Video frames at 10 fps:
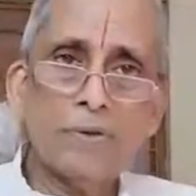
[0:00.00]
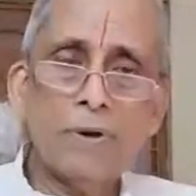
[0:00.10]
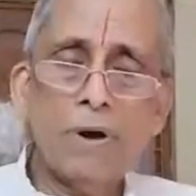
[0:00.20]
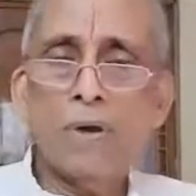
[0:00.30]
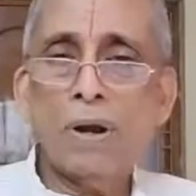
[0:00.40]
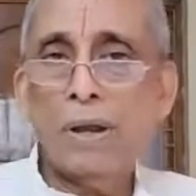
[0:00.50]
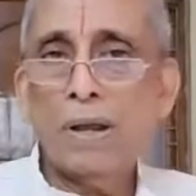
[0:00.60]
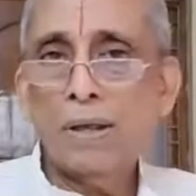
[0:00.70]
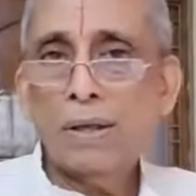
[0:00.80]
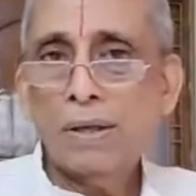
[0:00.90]
So
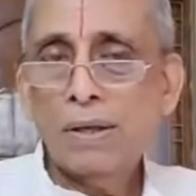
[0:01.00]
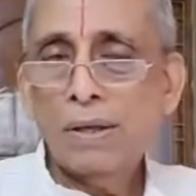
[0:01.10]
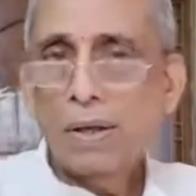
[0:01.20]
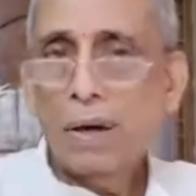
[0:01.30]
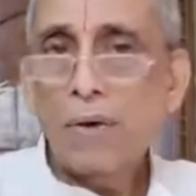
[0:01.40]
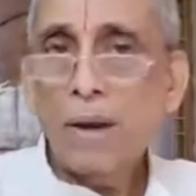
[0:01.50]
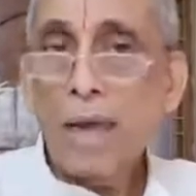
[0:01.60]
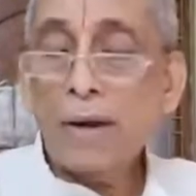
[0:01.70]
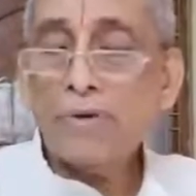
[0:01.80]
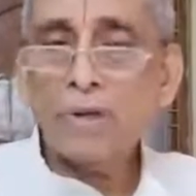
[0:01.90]
our
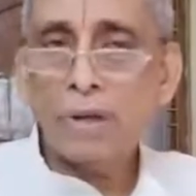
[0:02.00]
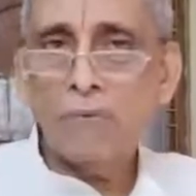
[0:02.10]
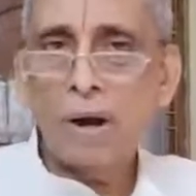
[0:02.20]
action,